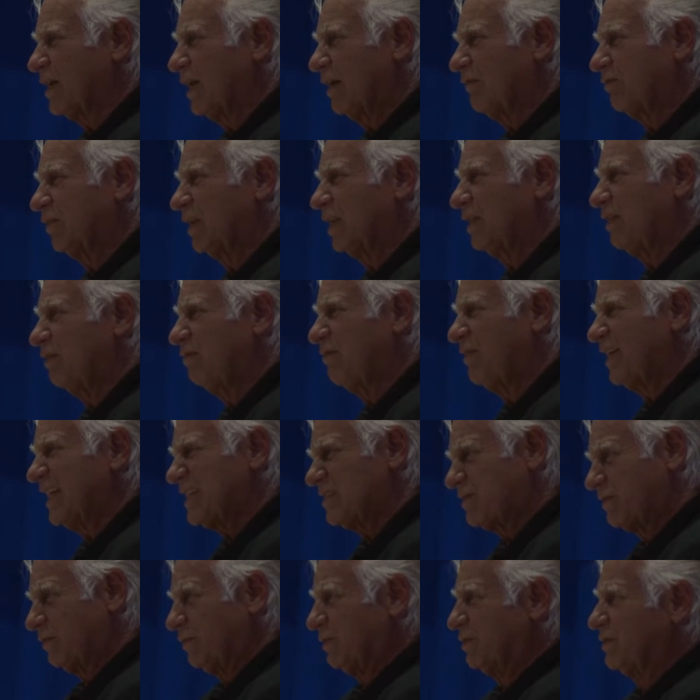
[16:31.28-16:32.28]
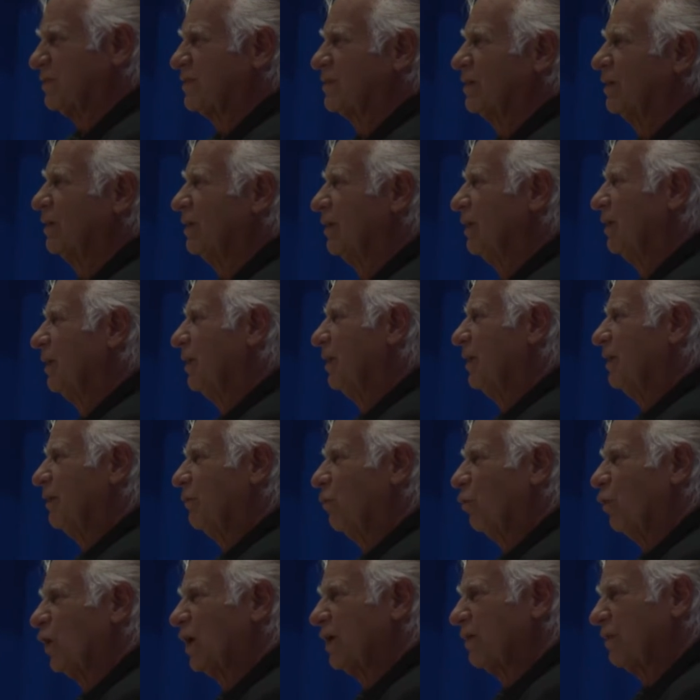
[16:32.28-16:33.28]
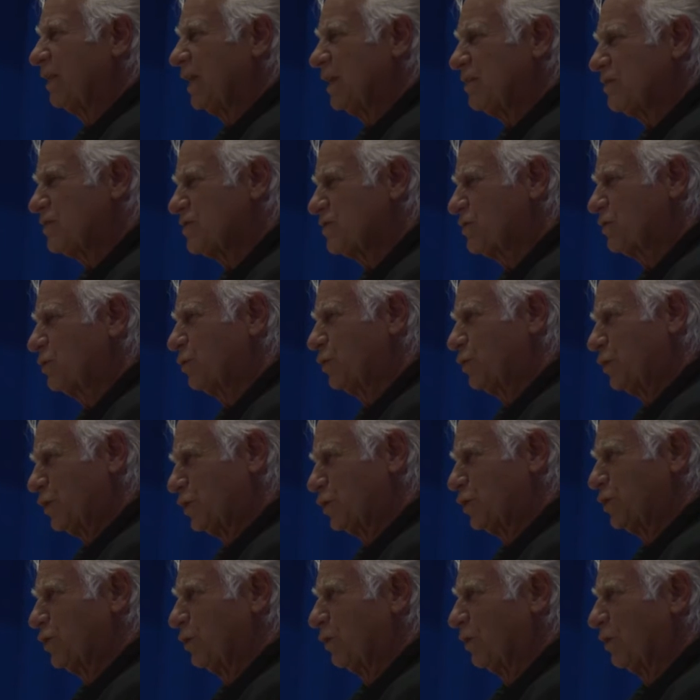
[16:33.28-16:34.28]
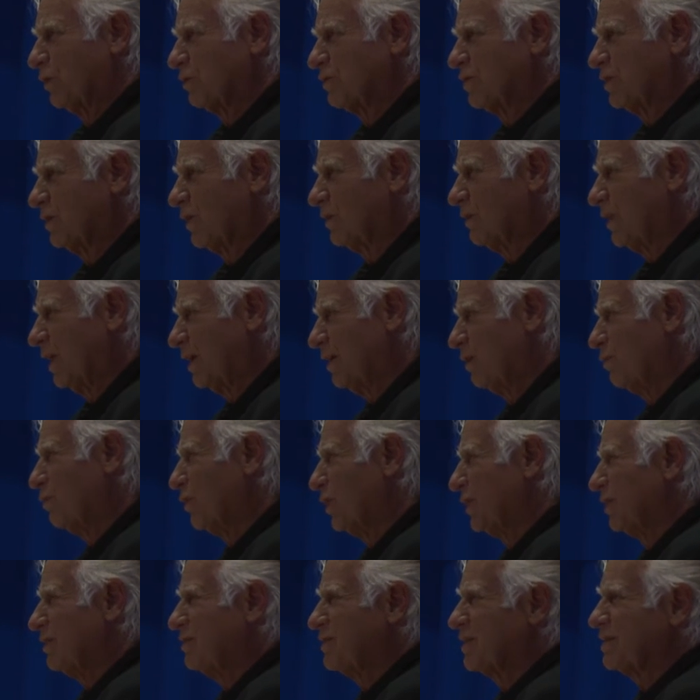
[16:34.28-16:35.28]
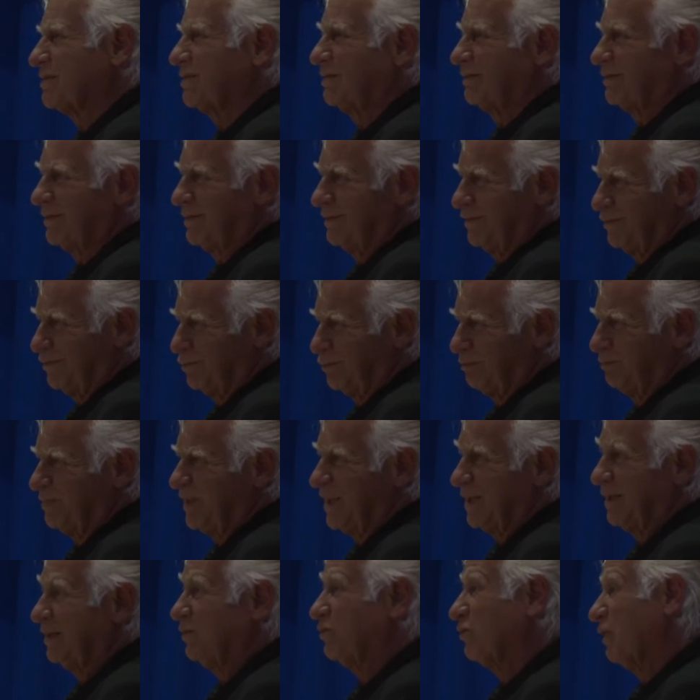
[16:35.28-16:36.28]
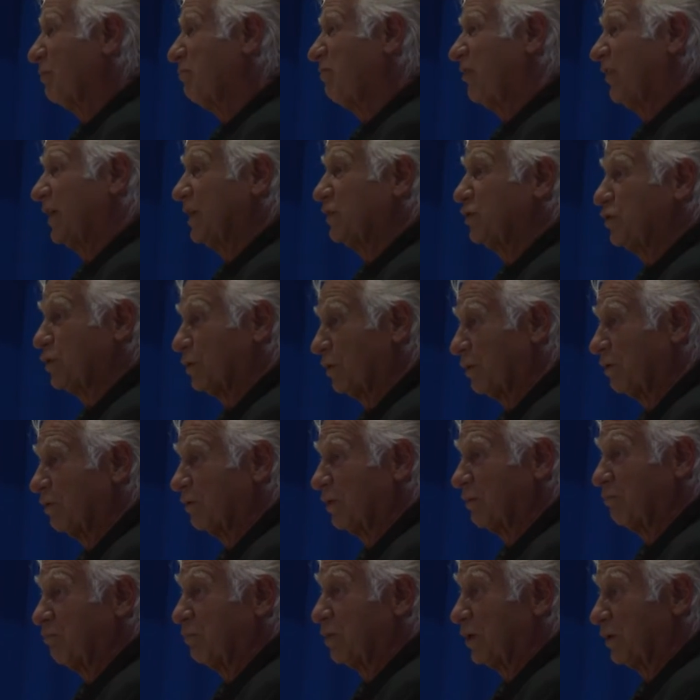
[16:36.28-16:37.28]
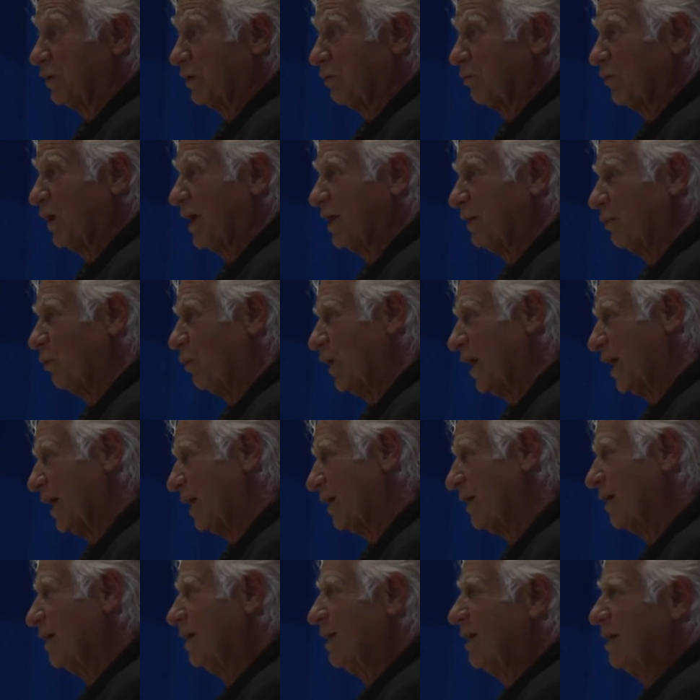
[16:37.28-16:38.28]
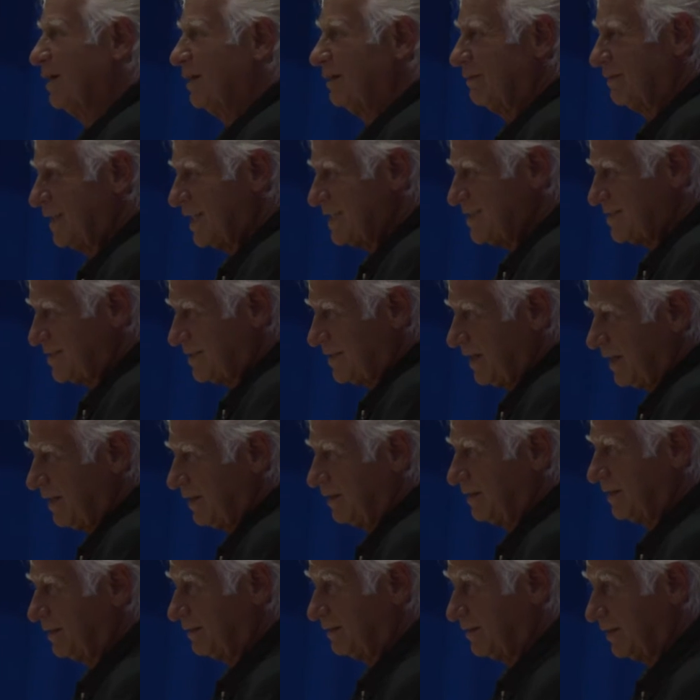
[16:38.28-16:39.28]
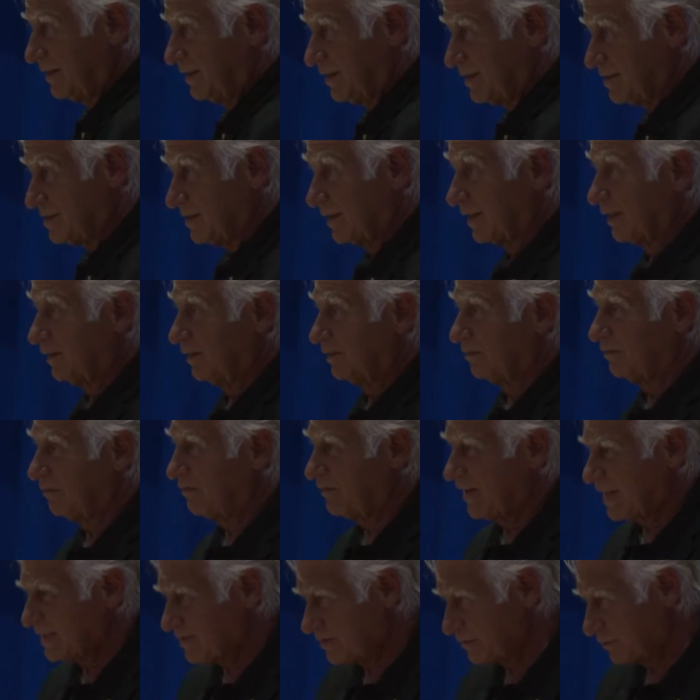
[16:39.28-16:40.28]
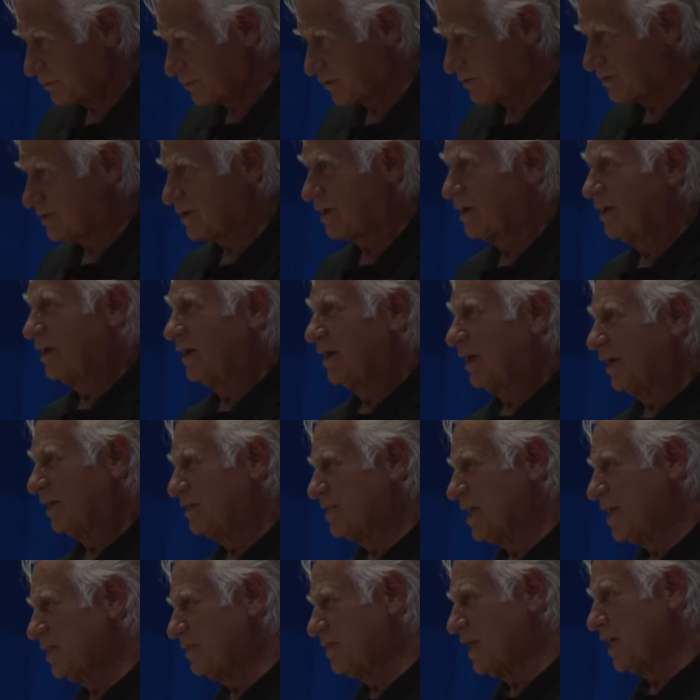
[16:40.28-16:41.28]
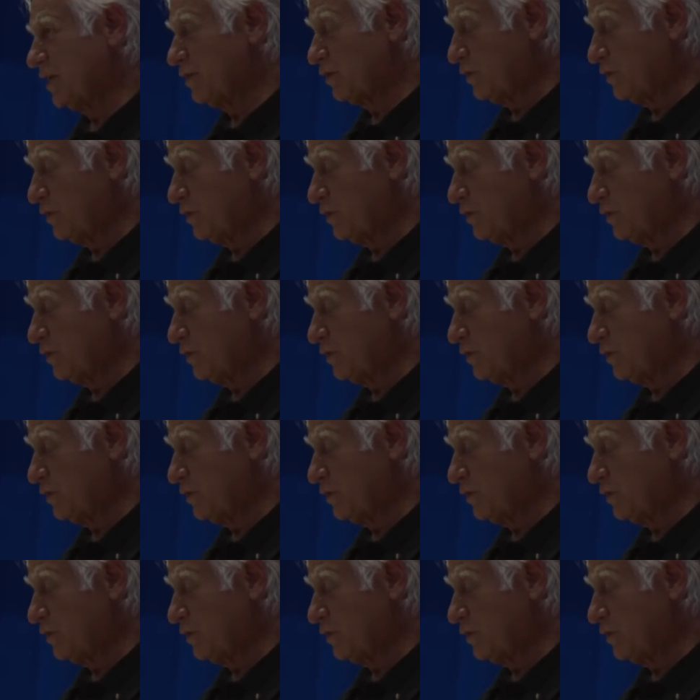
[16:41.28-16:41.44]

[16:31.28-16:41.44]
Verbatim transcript: they have little vessels where they store sugar. So they don't want to just be drip-fed sugar and burn it right away. They stick it into these little vessels and then they